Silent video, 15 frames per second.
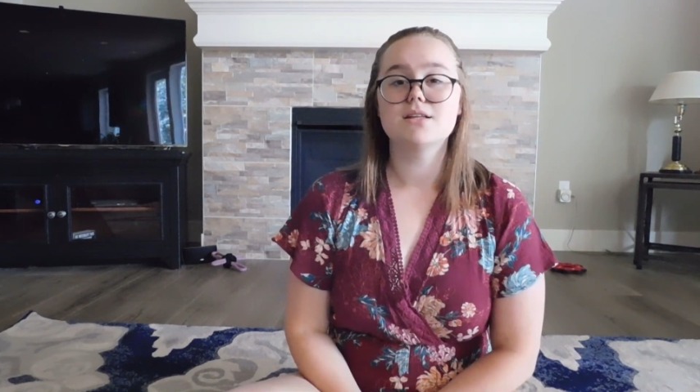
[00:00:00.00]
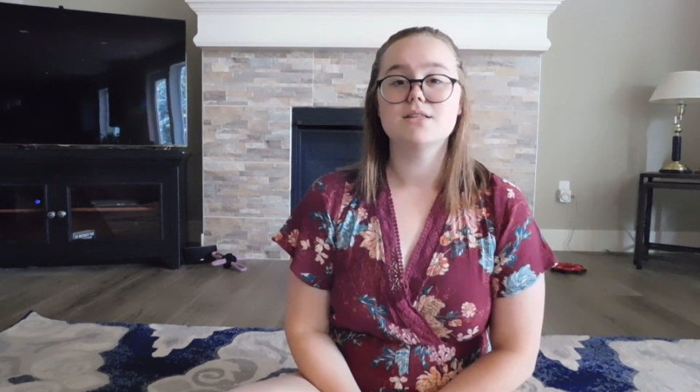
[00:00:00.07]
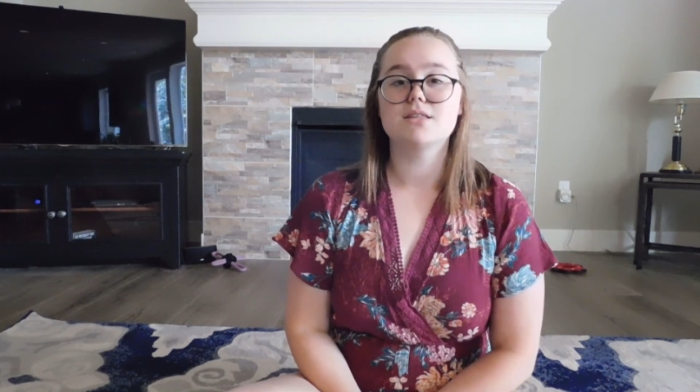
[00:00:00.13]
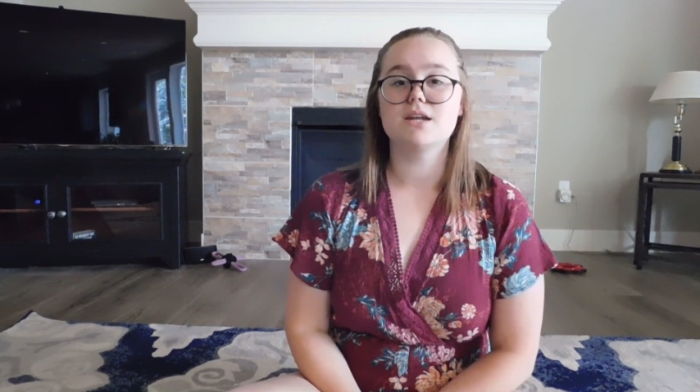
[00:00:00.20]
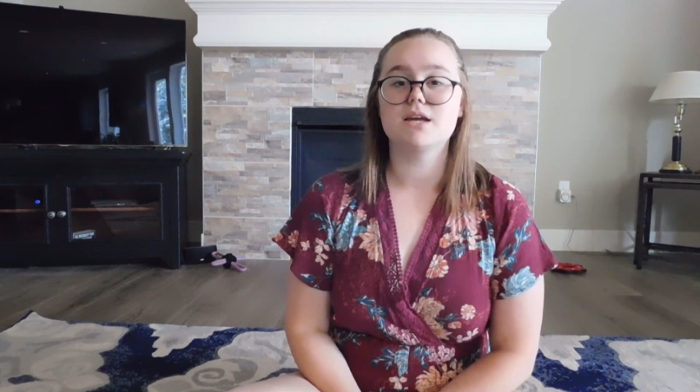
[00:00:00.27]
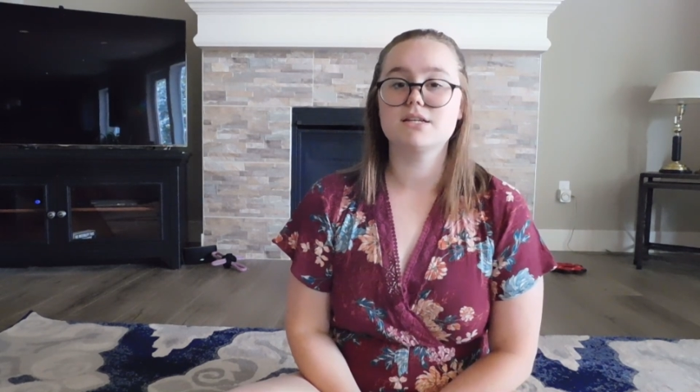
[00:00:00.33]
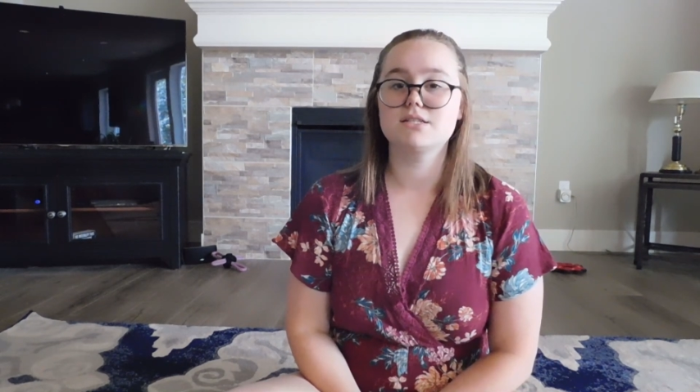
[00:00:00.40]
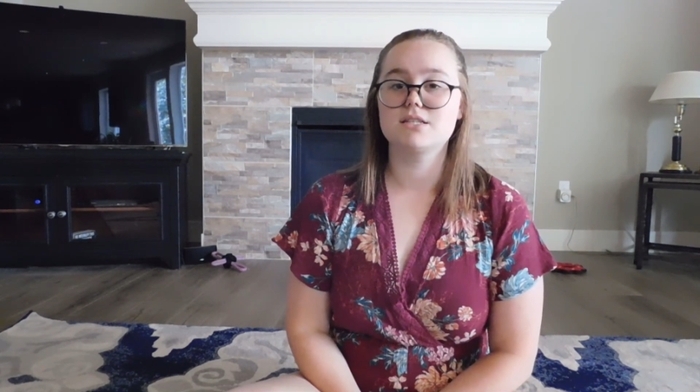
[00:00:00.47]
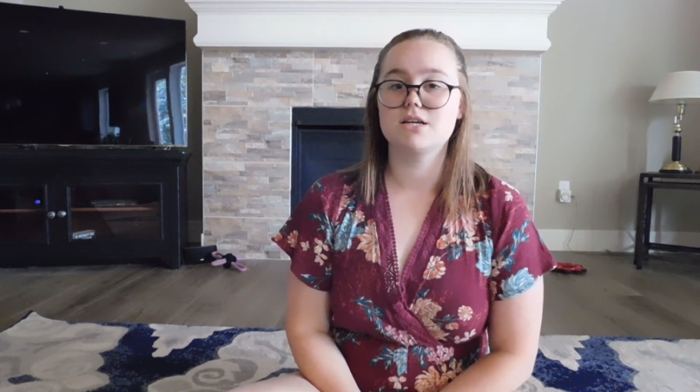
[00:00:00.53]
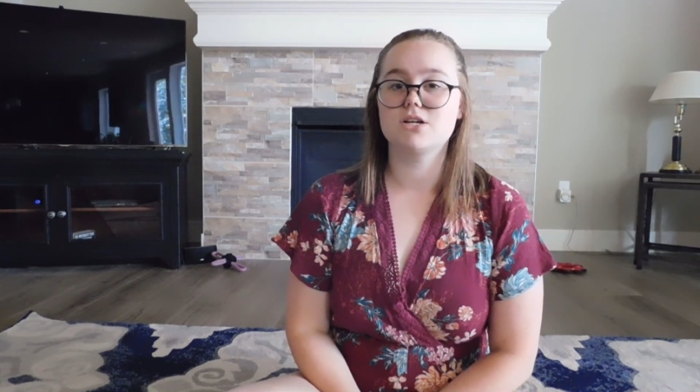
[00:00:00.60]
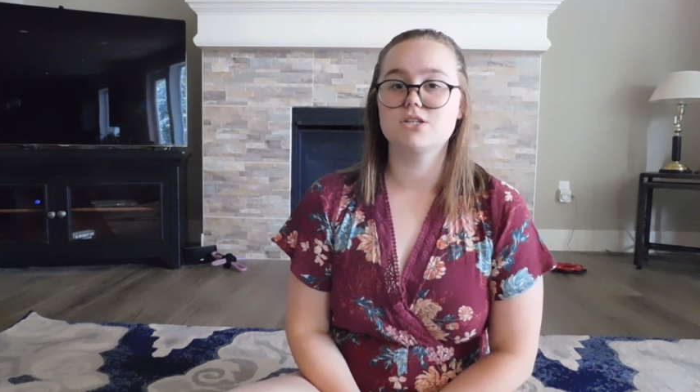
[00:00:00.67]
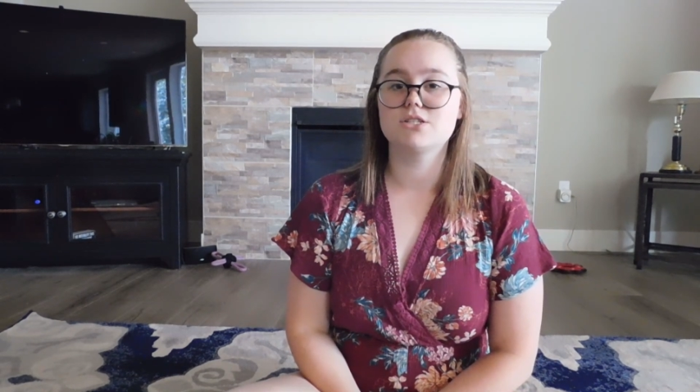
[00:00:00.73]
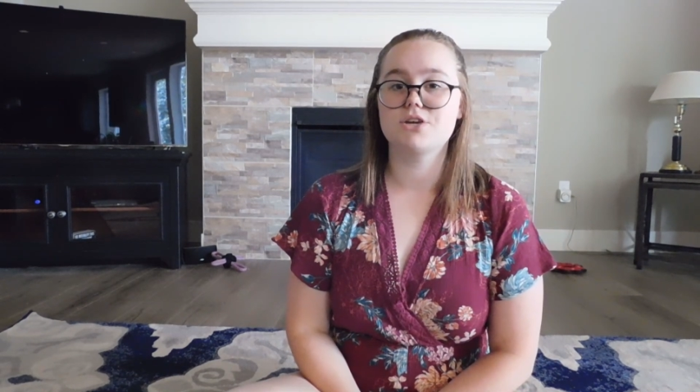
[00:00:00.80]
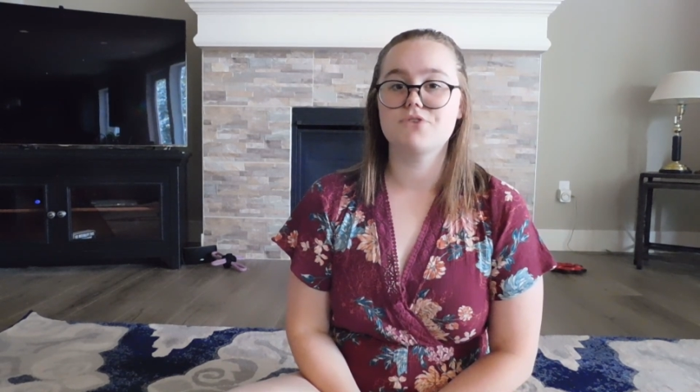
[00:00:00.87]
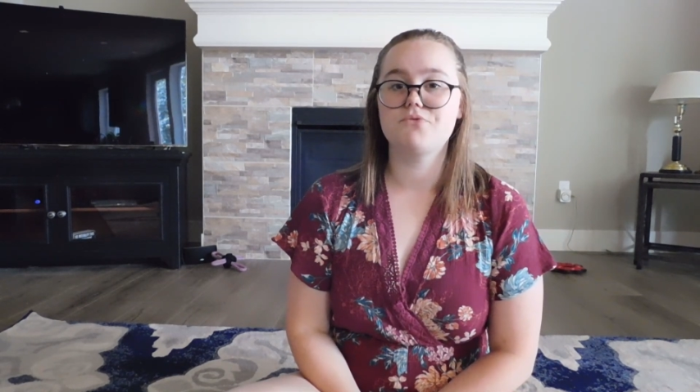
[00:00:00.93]
The next thing
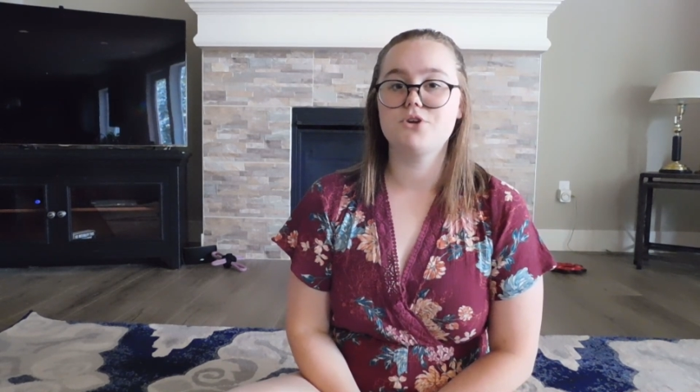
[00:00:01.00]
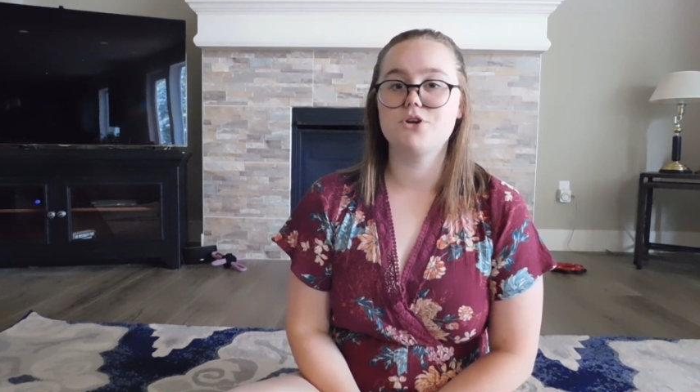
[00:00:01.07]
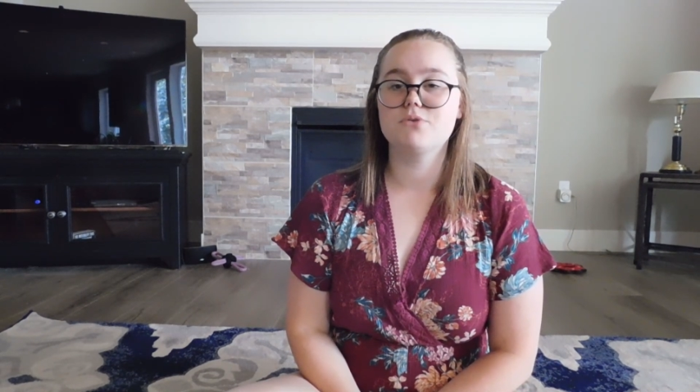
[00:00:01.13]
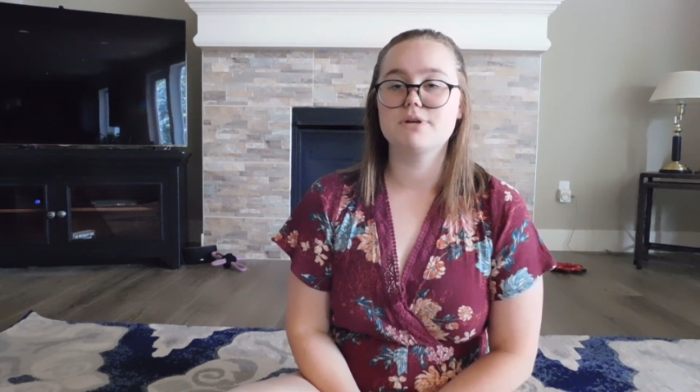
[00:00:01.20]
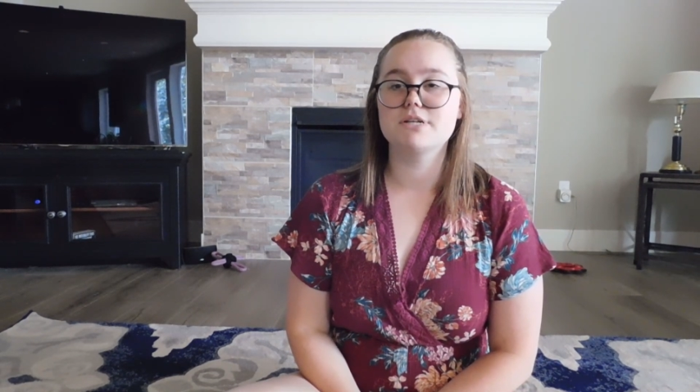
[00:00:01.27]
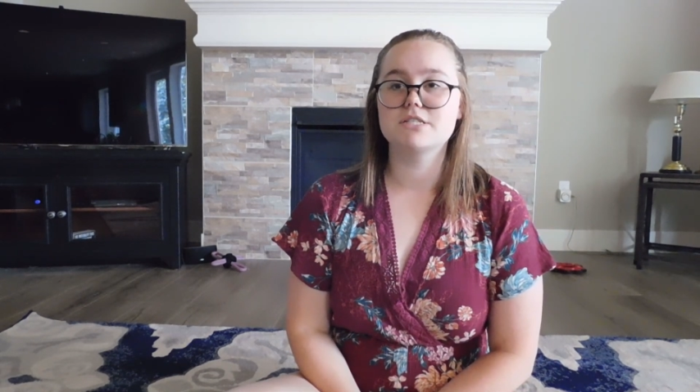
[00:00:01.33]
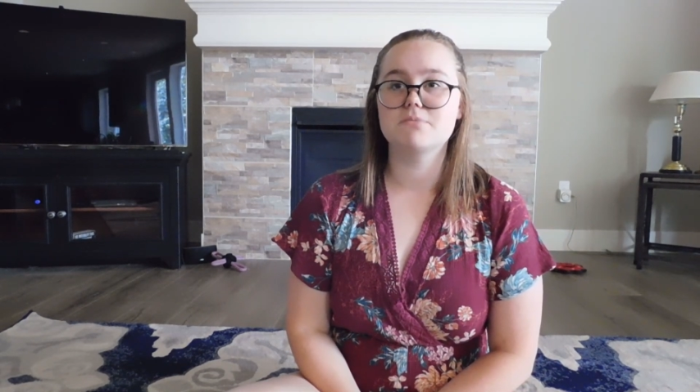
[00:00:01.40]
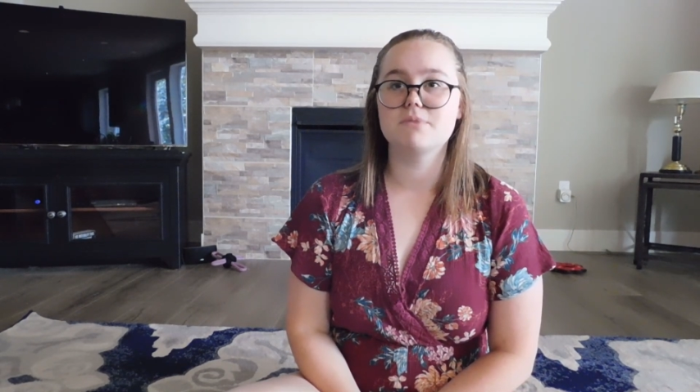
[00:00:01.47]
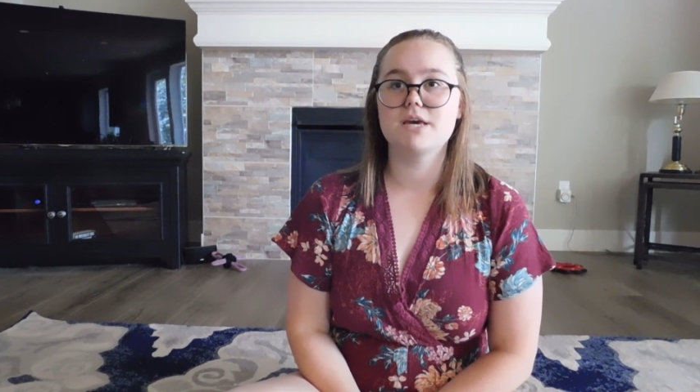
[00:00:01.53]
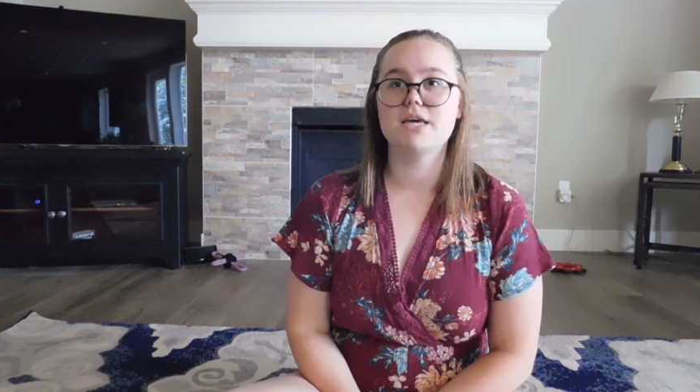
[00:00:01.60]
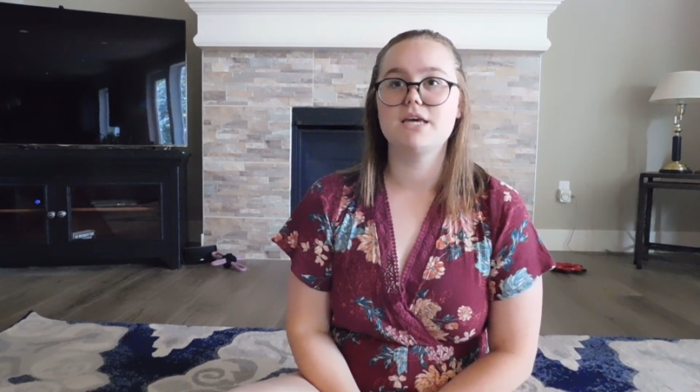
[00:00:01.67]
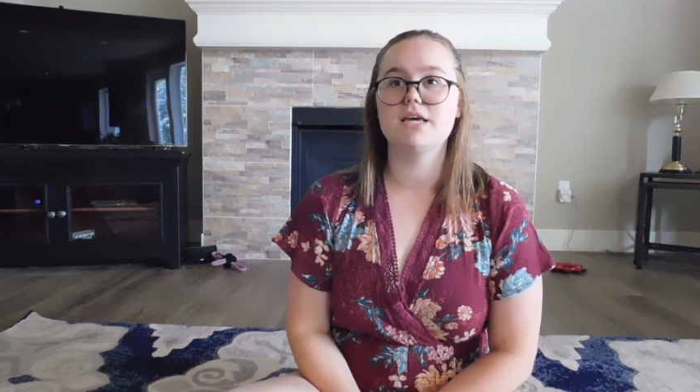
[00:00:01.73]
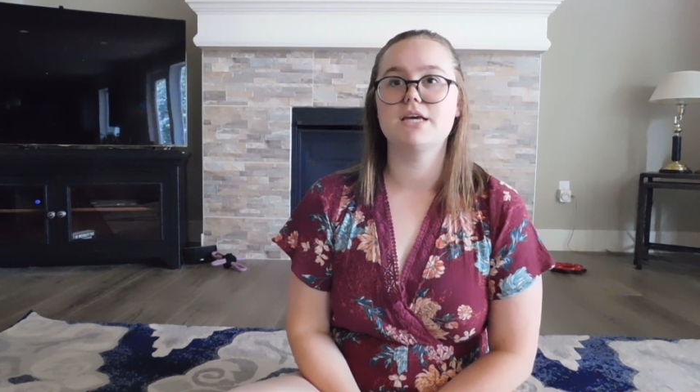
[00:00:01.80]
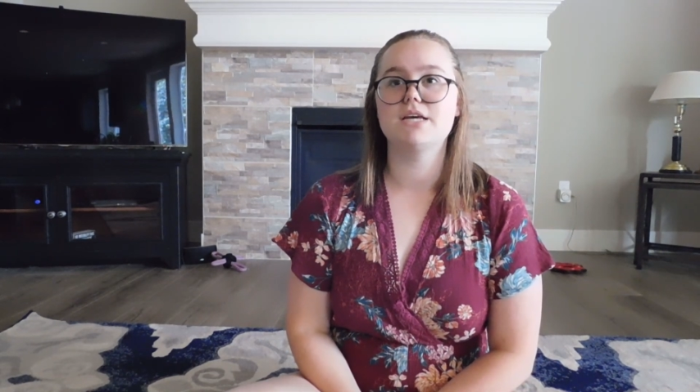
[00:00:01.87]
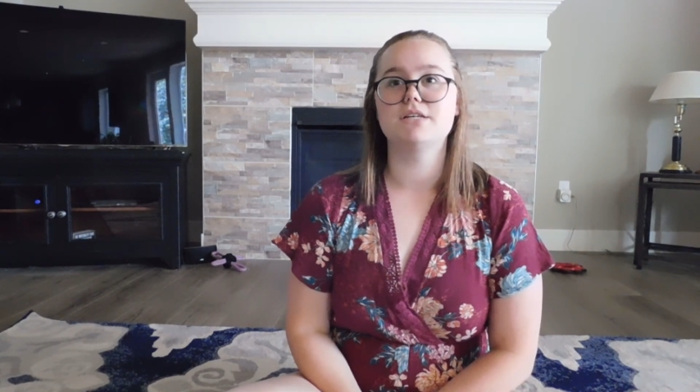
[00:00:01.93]
I'll say for your
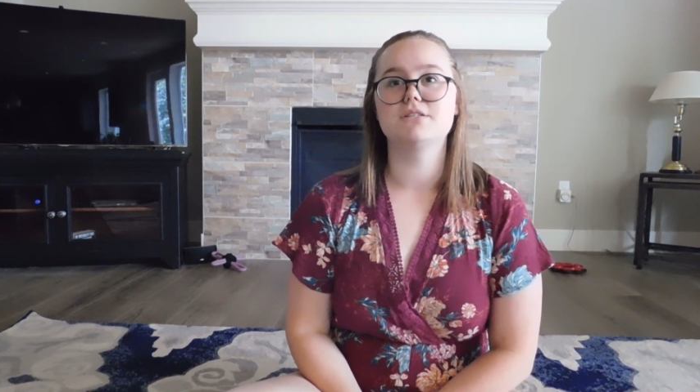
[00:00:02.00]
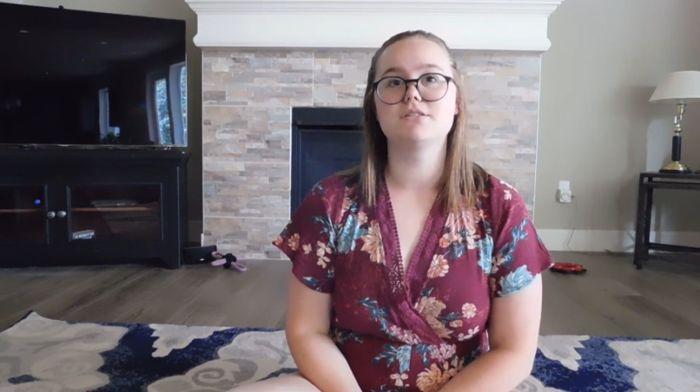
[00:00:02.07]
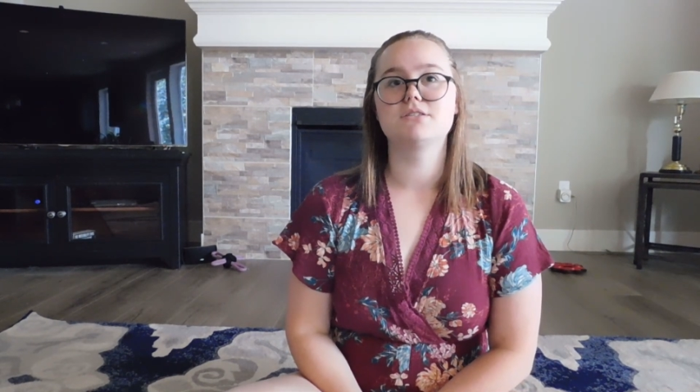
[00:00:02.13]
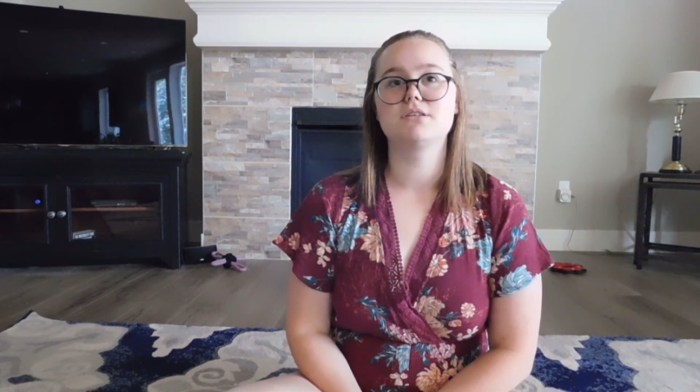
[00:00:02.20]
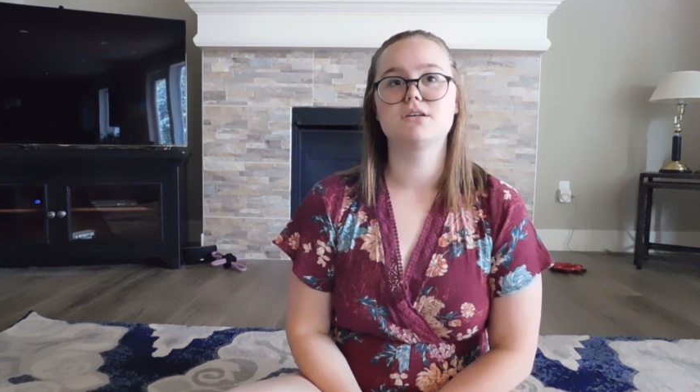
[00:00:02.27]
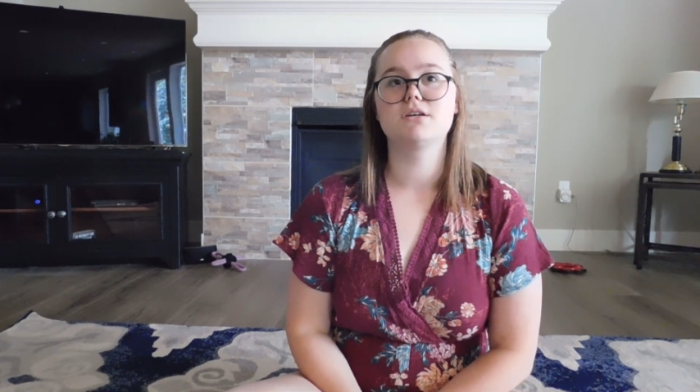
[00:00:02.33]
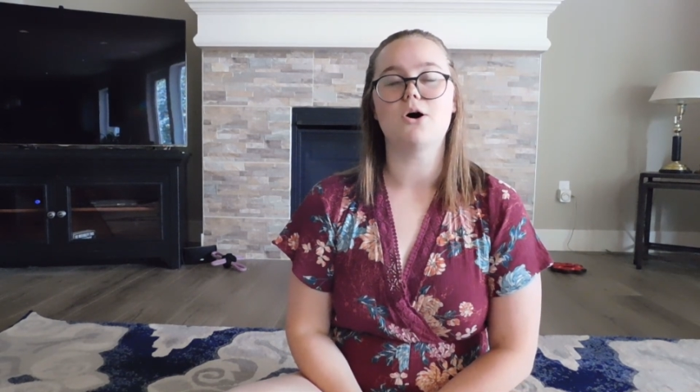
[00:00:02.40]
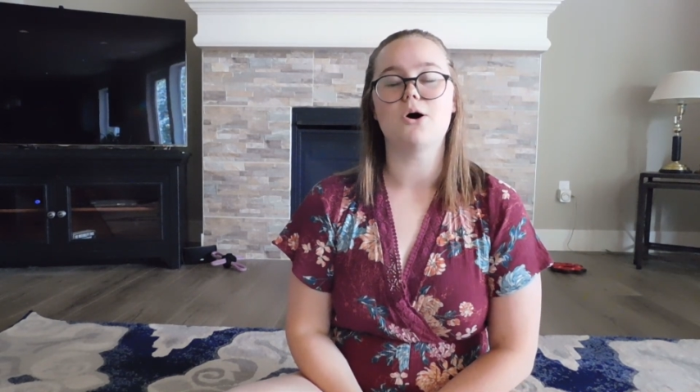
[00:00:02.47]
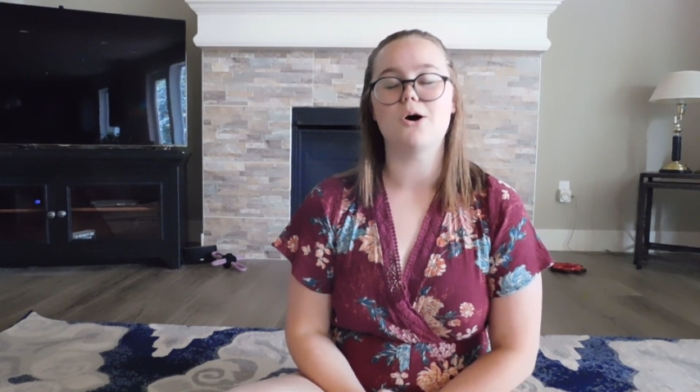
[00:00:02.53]
resume is